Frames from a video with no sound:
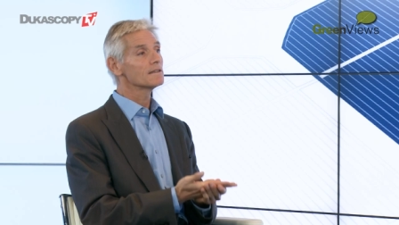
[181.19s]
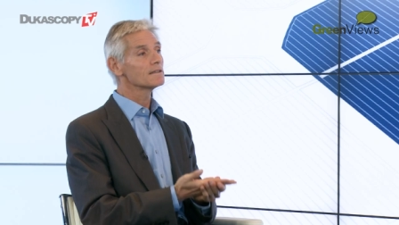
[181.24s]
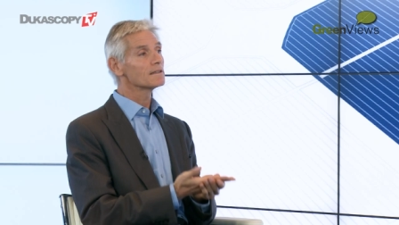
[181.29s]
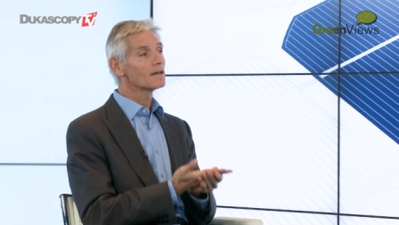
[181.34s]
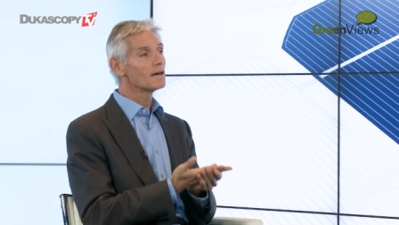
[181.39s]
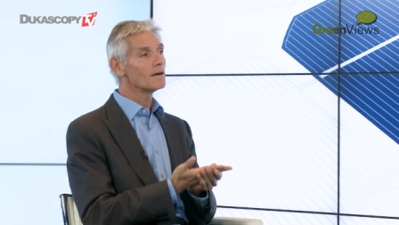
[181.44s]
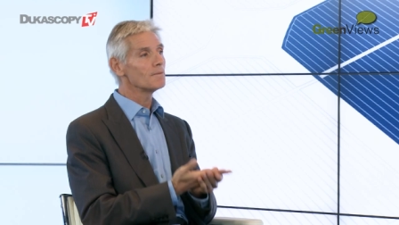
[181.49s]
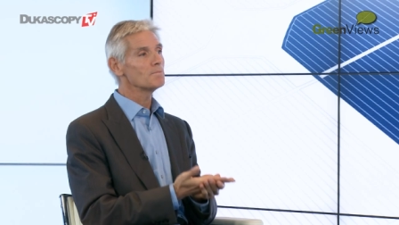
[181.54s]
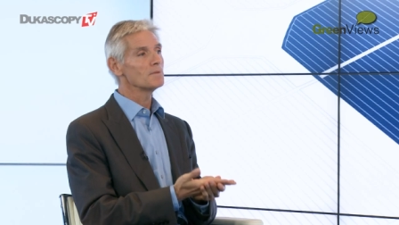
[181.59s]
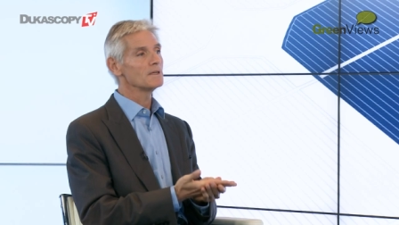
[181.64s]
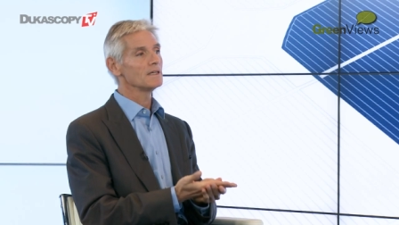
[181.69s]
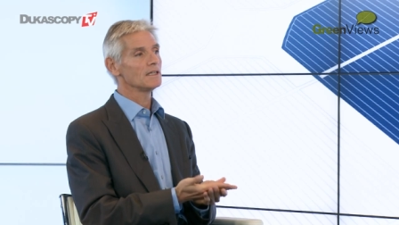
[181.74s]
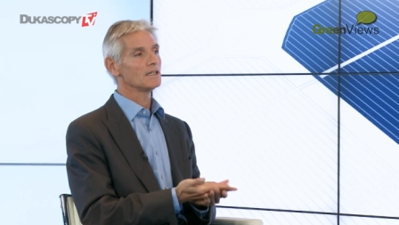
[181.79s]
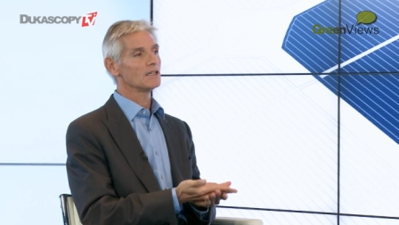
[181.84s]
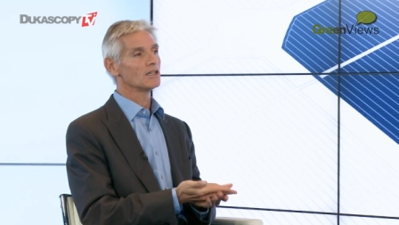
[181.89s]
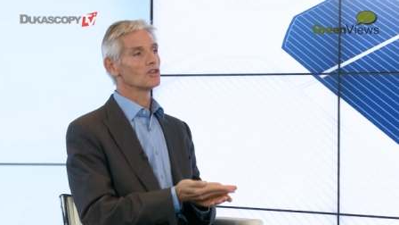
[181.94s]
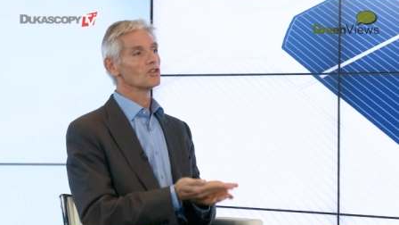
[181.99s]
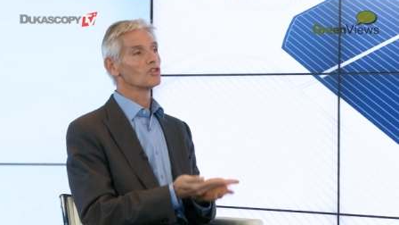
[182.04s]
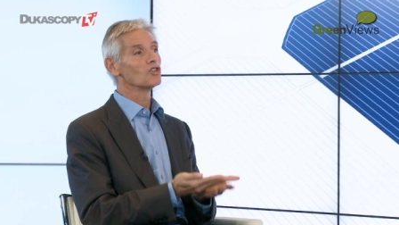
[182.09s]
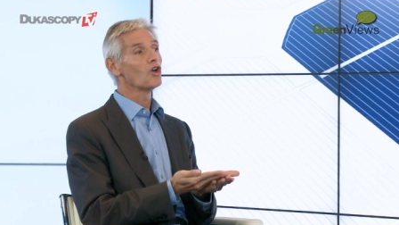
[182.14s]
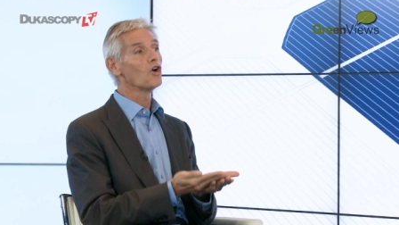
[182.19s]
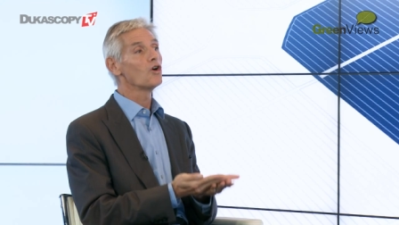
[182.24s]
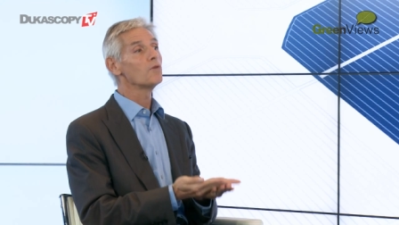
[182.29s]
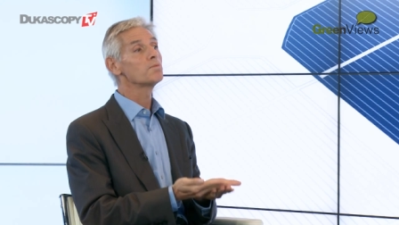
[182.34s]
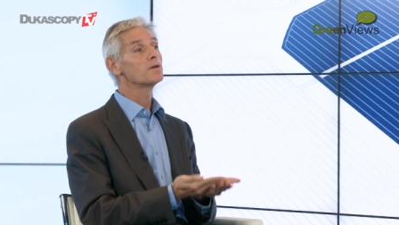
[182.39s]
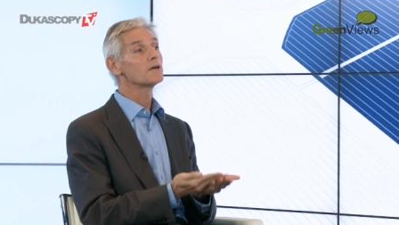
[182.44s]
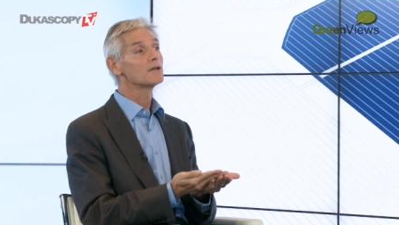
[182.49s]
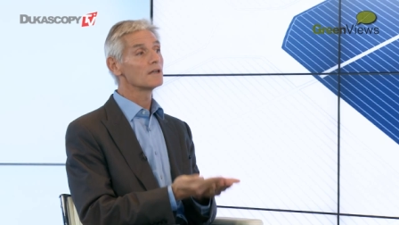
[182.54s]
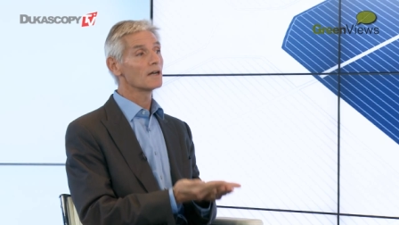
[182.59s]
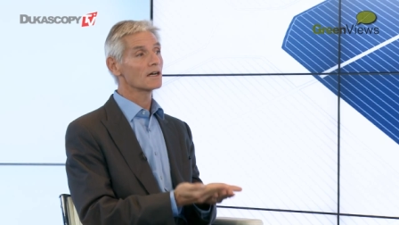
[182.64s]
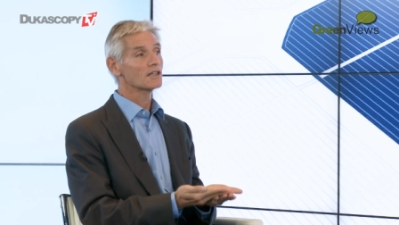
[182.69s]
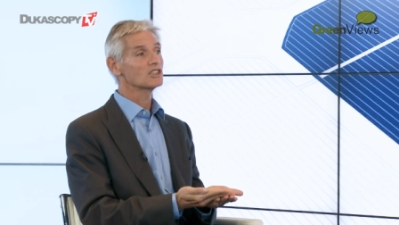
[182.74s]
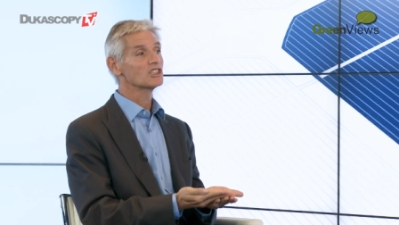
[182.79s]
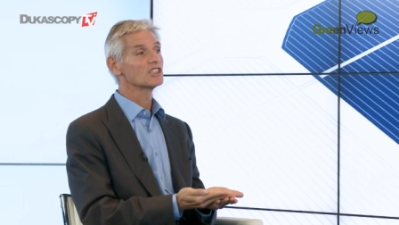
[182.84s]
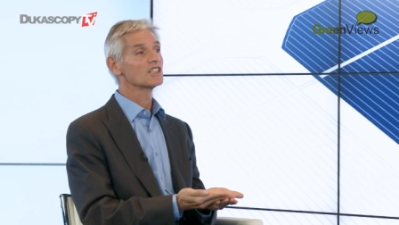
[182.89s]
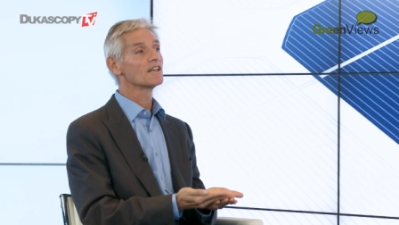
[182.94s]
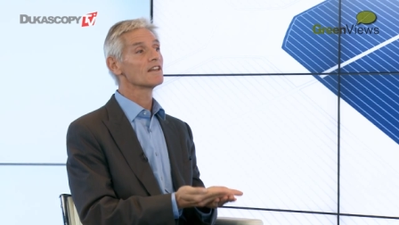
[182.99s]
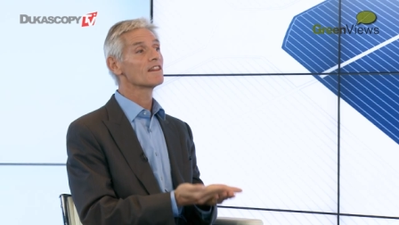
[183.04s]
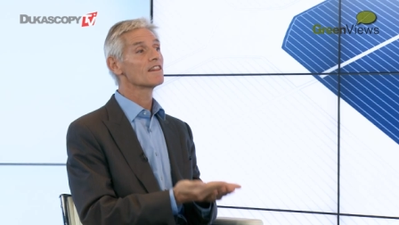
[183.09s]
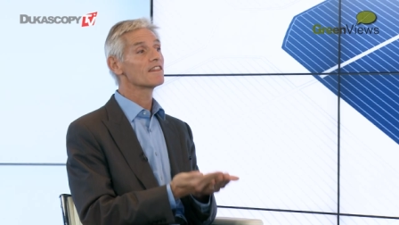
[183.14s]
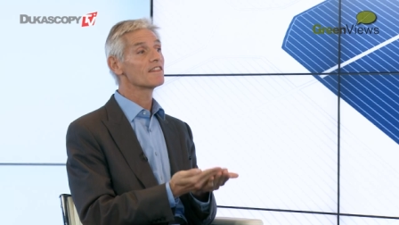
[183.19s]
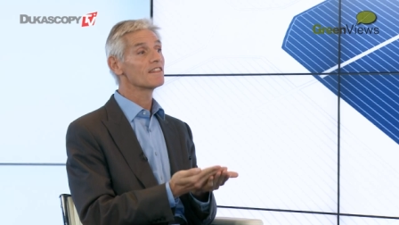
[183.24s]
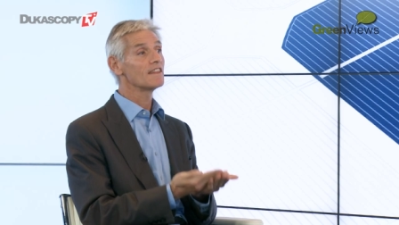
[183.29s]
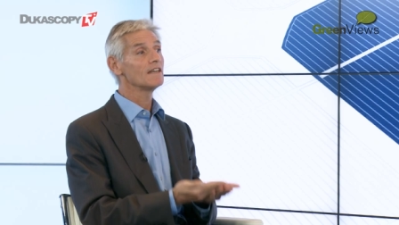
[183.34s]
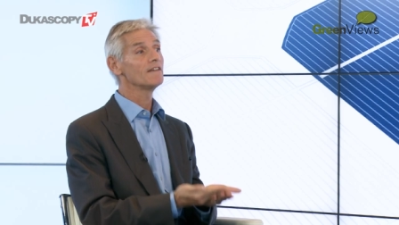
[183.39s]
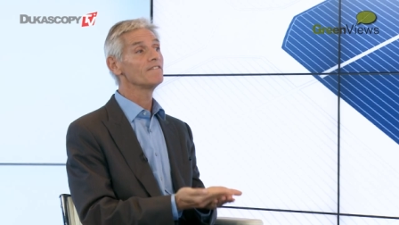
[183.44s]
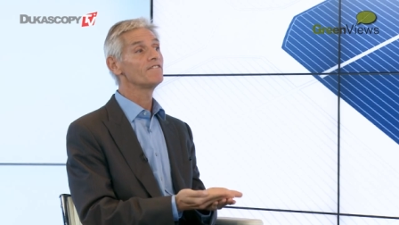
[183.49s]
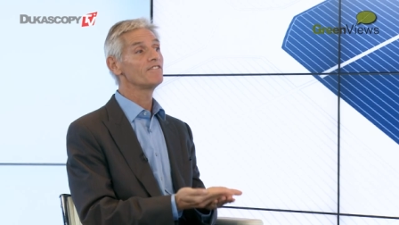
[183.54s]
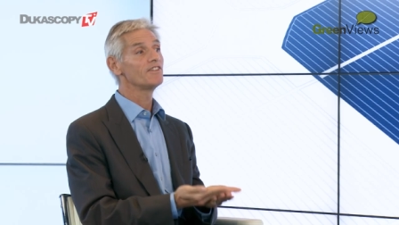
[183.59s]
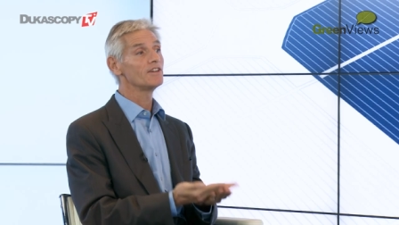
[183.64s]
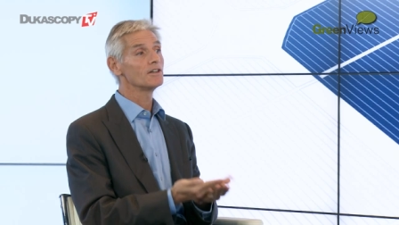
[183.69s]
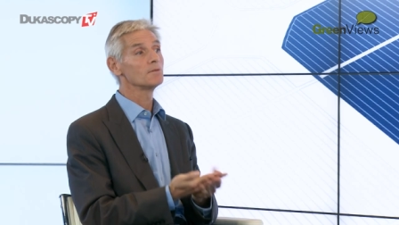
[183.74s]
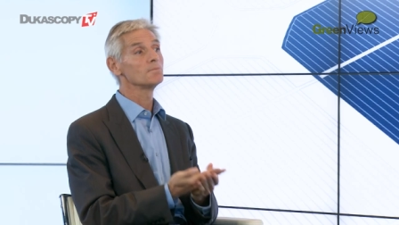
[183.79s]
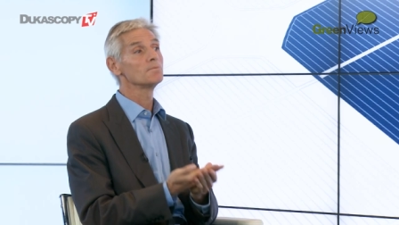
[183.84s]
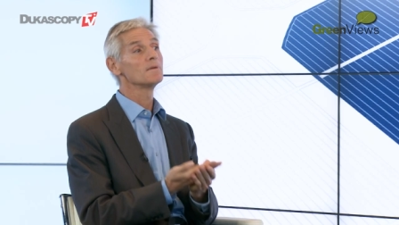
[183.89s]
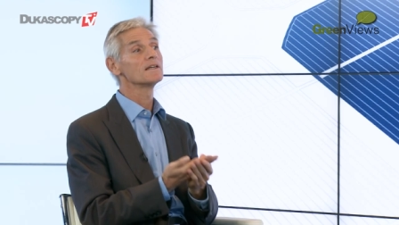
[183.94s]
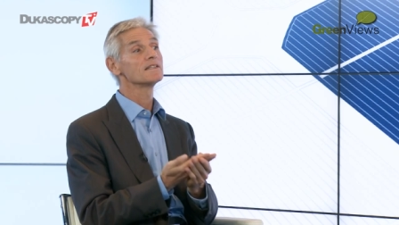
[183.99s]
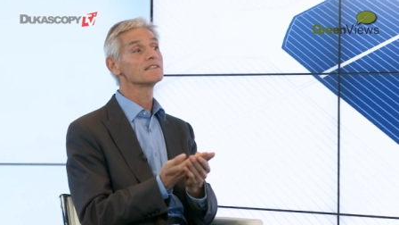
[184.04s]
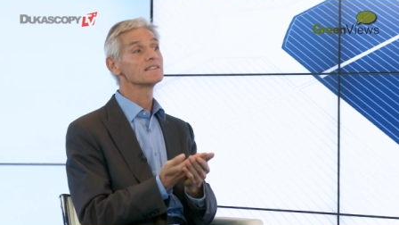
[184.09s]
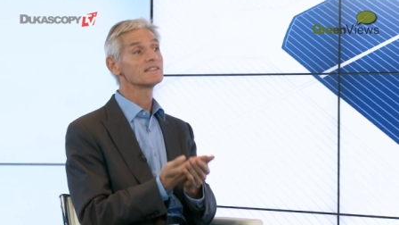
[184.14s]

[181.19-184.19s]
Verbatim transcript: company in low production thin film